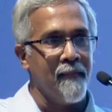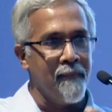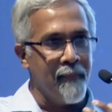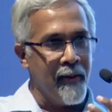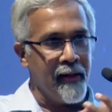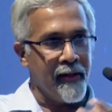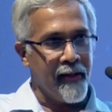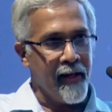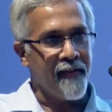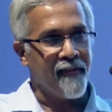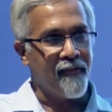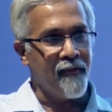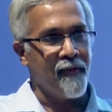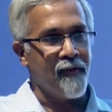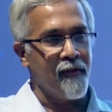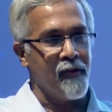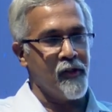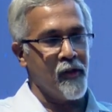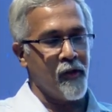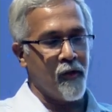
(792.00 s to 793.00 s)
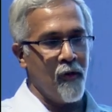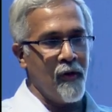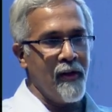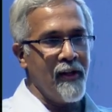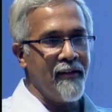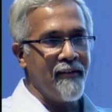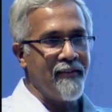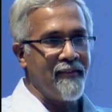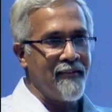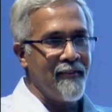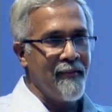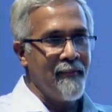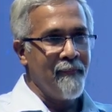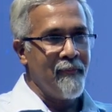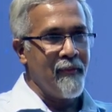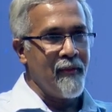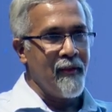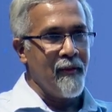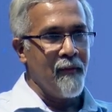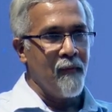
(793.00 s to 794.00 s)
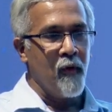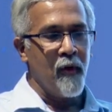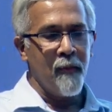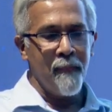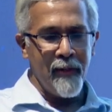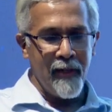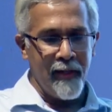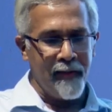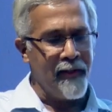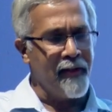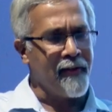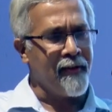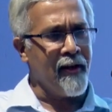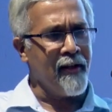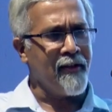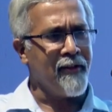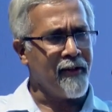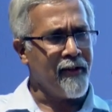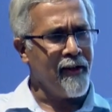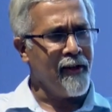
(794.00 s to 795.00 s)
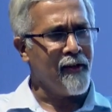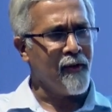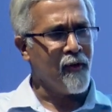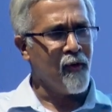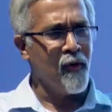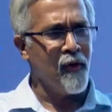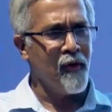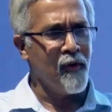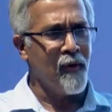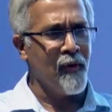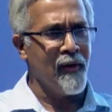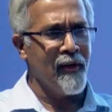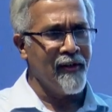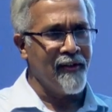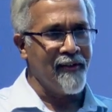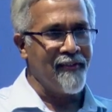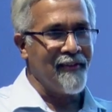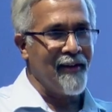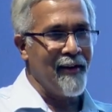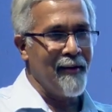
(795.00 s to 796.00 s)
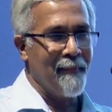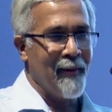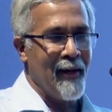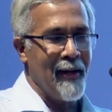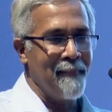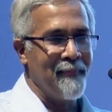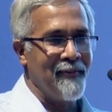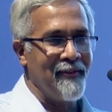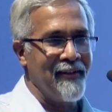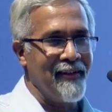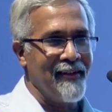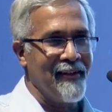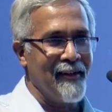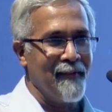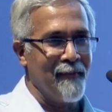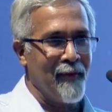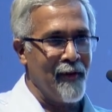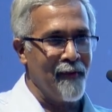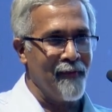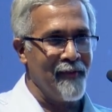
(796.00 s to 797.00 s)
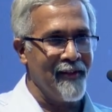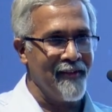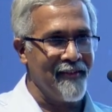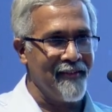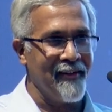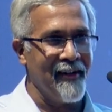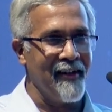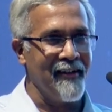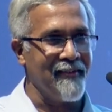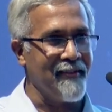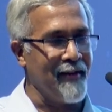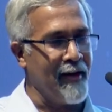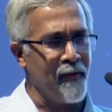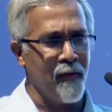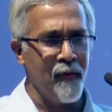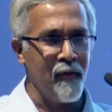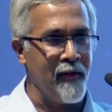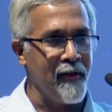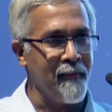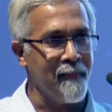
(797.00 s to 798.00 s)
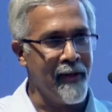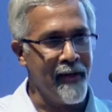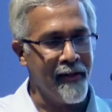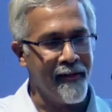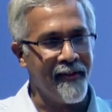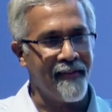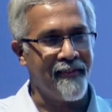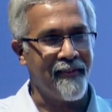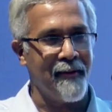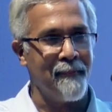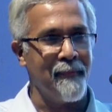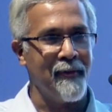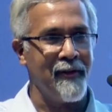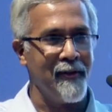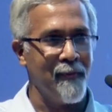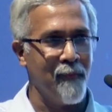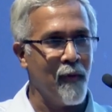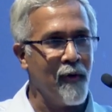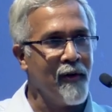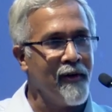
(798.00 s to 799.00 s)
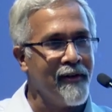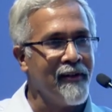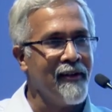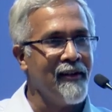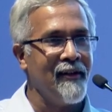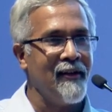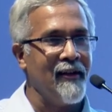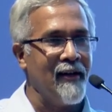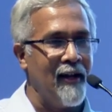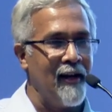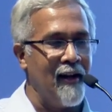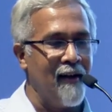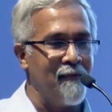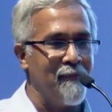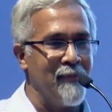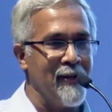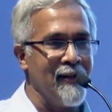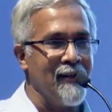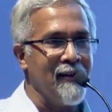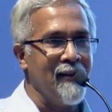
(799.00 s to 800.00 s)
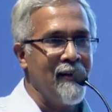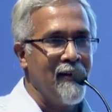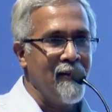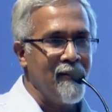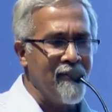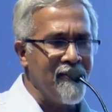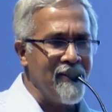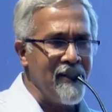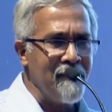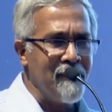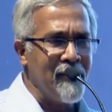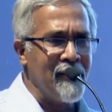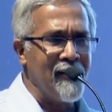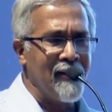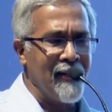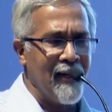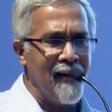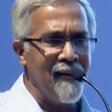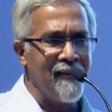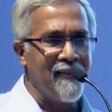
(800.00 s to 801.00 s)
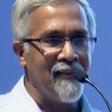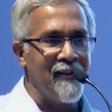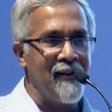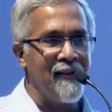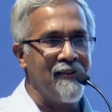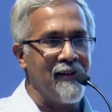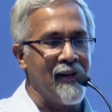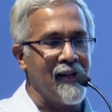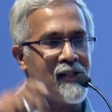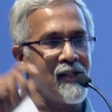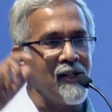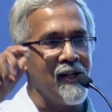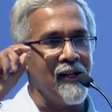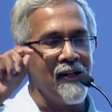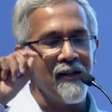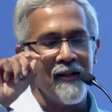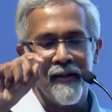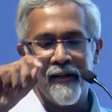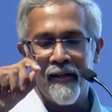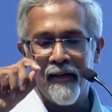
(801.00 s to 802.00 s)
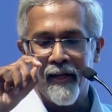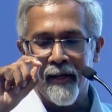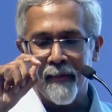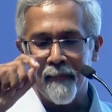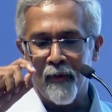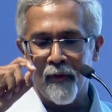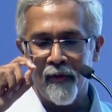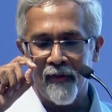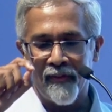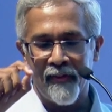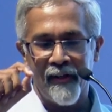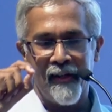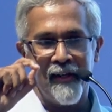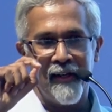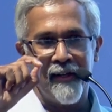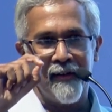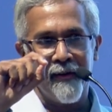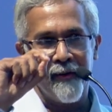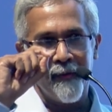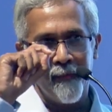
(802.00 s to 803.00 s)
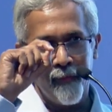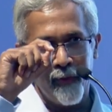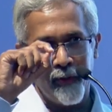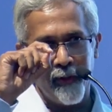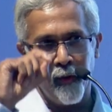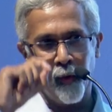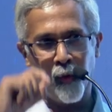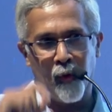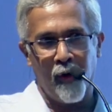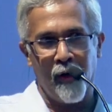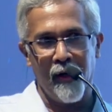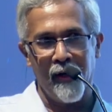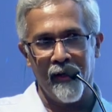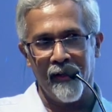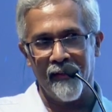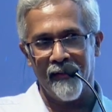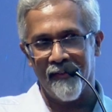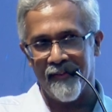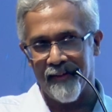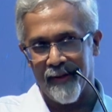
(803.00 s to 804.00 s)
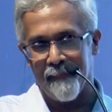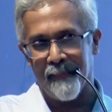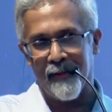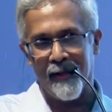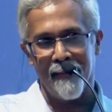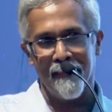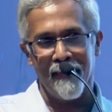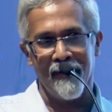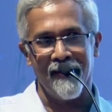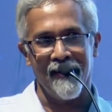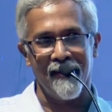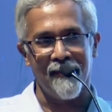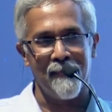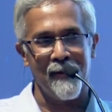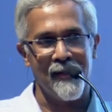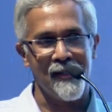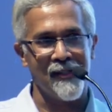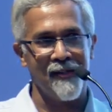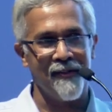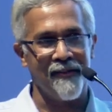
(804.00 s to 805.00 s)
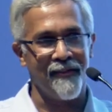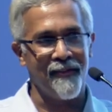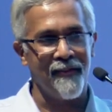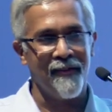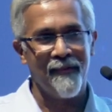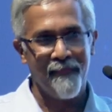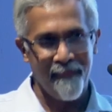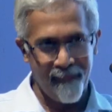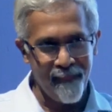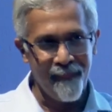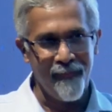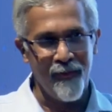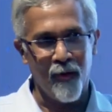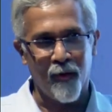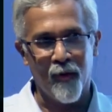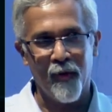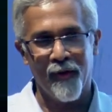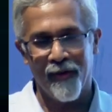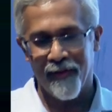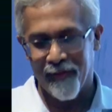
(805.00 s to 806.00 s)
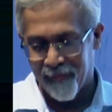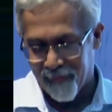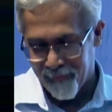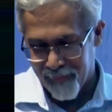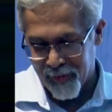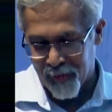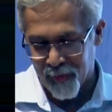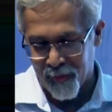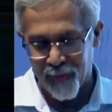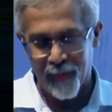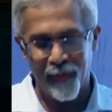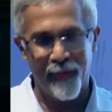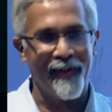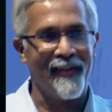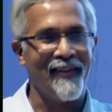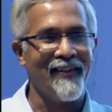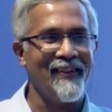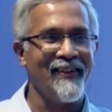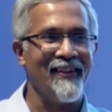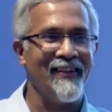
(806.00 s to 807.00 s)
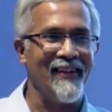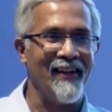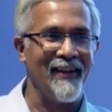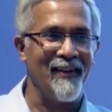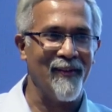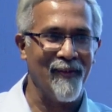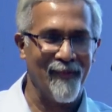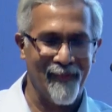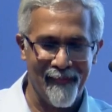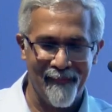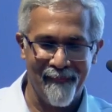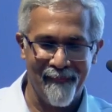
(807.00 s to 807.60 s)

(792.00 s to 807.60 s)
my gastroenterology colleagues, would it be ethical to go and do an intestinal biopsy in one of these guys? I don't think my ethics committee would allow me to see whether the L cells actually immunostaining with glucagon at the same time in these patients. You could. We should do it. Thank you.